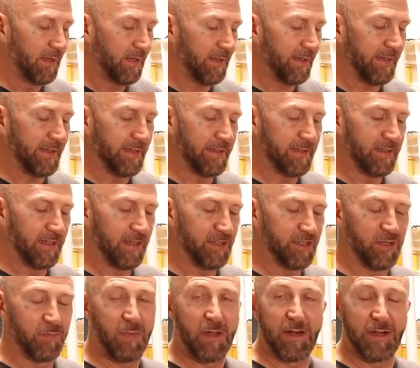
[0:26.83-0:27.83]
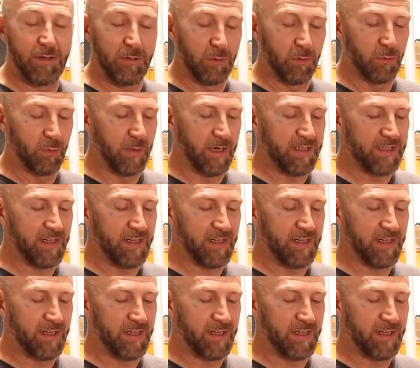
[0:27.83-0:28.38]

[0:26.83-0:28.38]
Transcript: a Shimano